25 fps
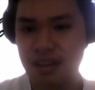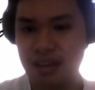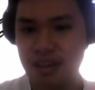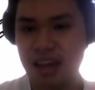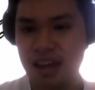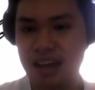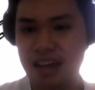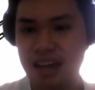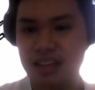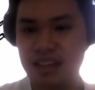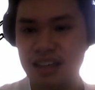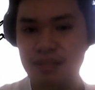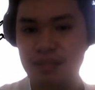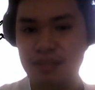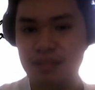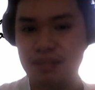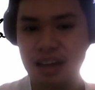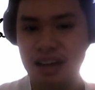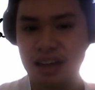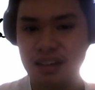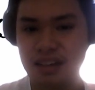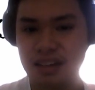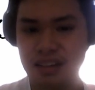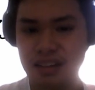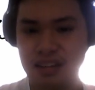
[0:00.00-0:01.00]
ID
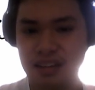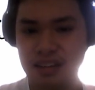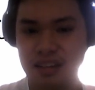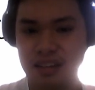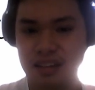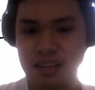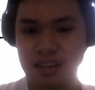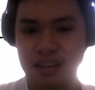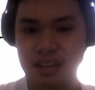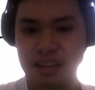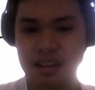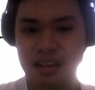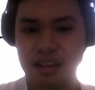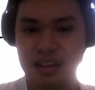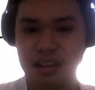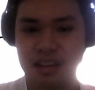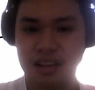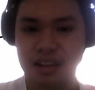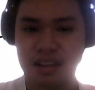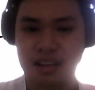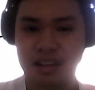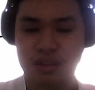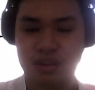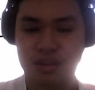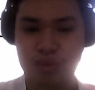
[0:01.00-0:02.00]
BID.
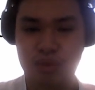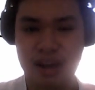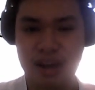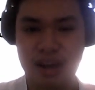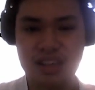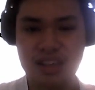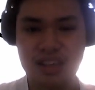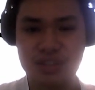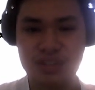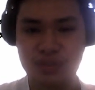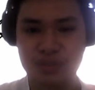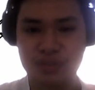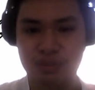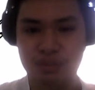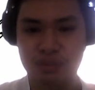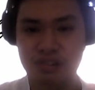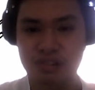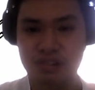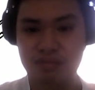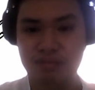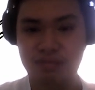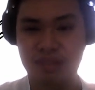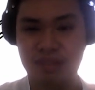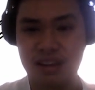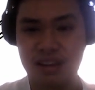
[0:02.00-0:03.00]
The ways of the
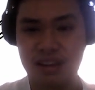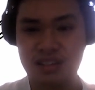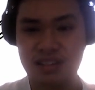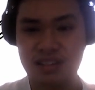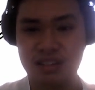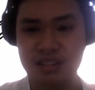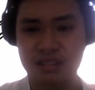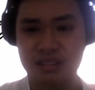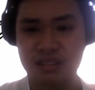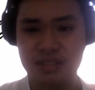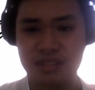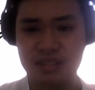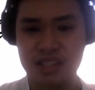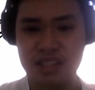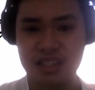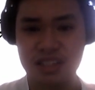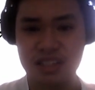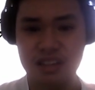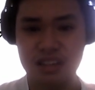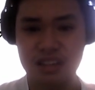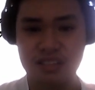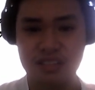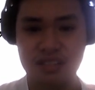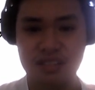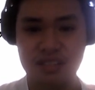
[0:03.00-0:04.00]
root bridge are
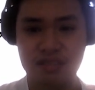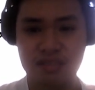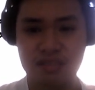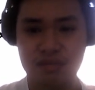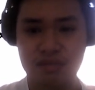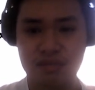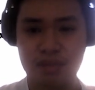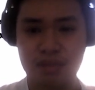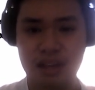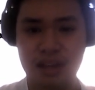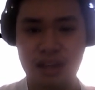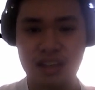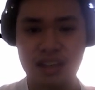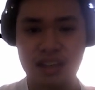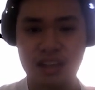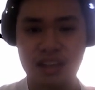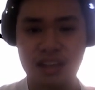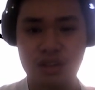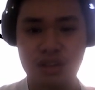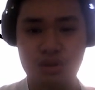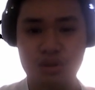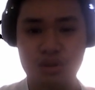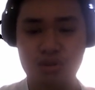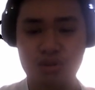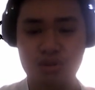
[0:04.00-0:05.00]
originally BID
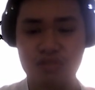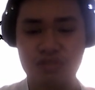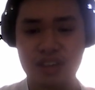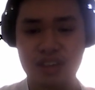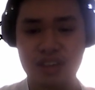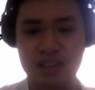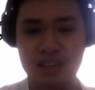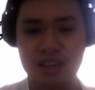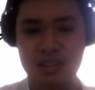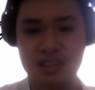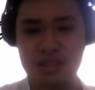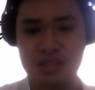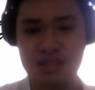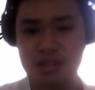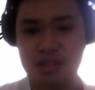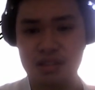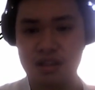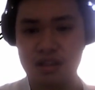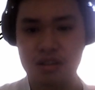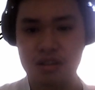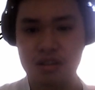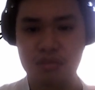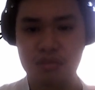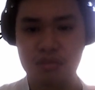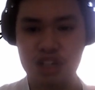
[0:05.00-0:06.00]
in two fields,
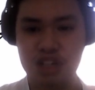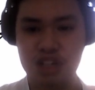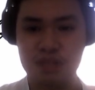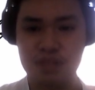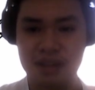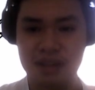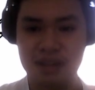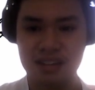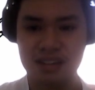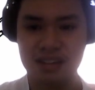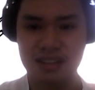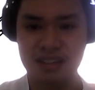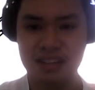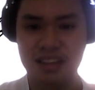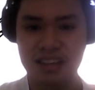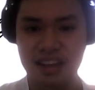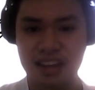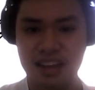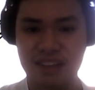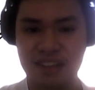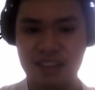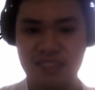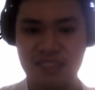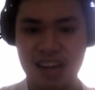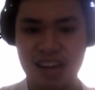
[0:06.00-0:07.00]
bridge priority
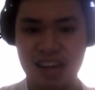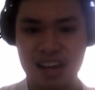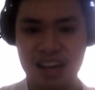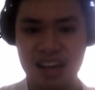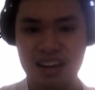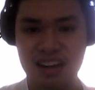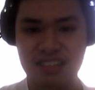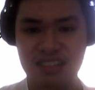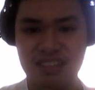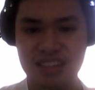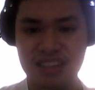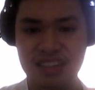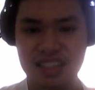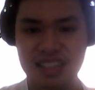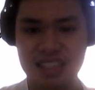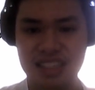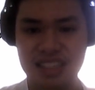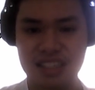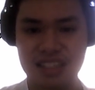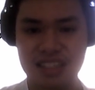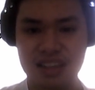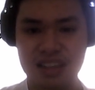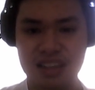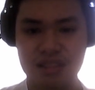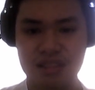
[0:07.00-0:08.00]
and MAC
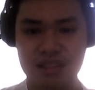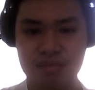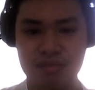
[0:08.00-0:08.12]
address.